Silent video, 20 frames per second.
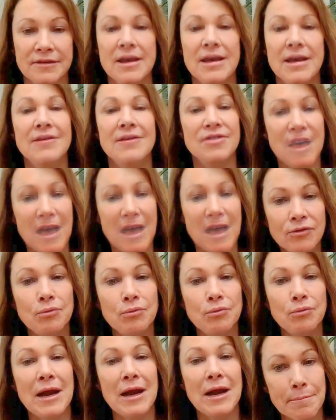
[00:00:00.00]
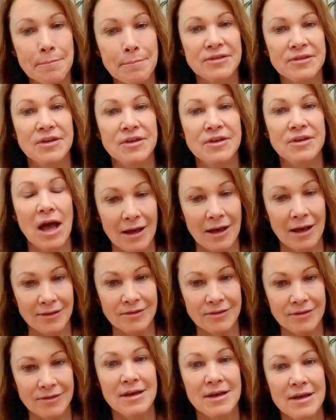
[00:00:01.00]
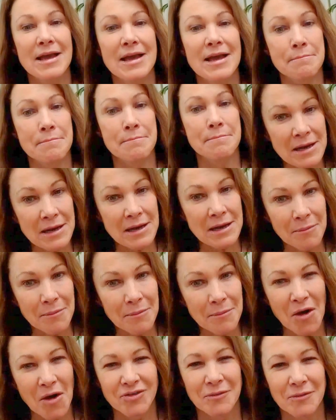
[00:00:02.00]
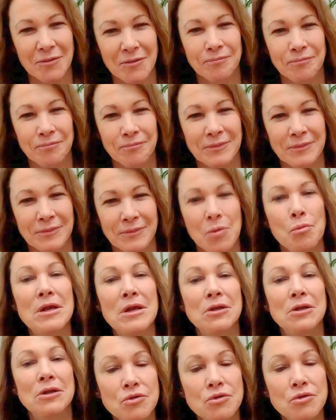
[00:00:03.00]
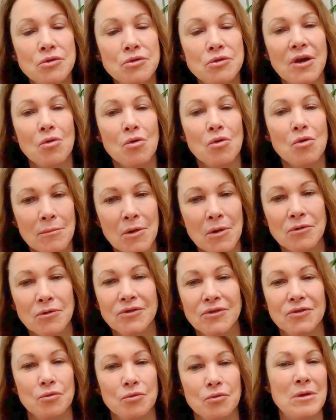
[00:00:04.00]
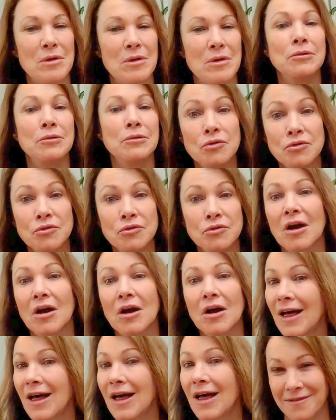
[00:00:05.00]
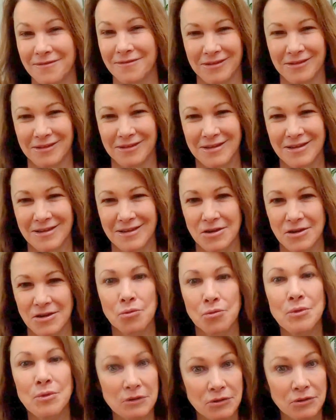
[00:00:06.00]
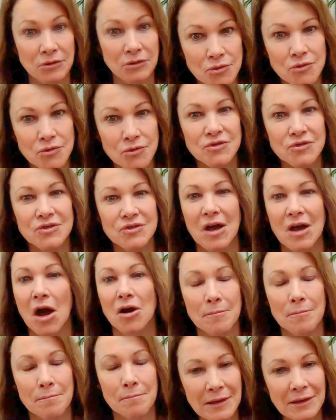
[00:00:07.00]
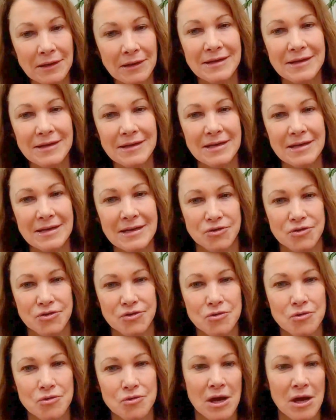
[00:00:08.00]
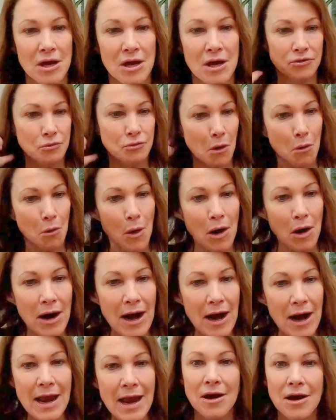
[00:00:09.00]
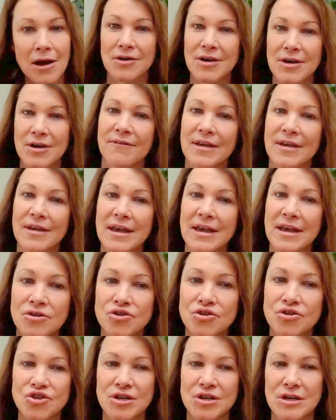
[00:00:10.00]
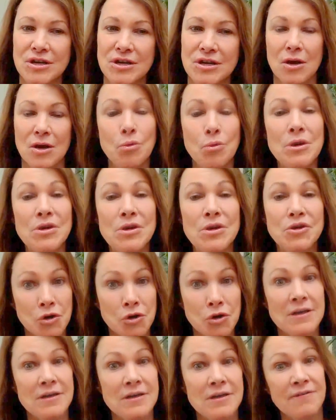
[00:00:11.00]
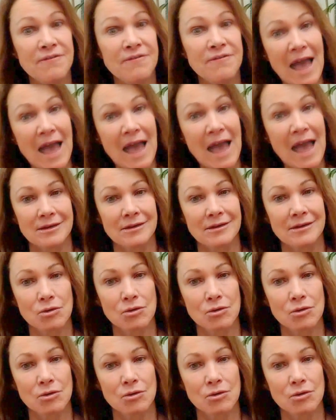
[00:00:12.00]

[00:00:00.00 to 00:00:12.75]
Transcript: And that's what happens to us in menopause. We lose our hormones, we lose our life, and we lose our ability to grow our hair, to have energy. We turn into fat.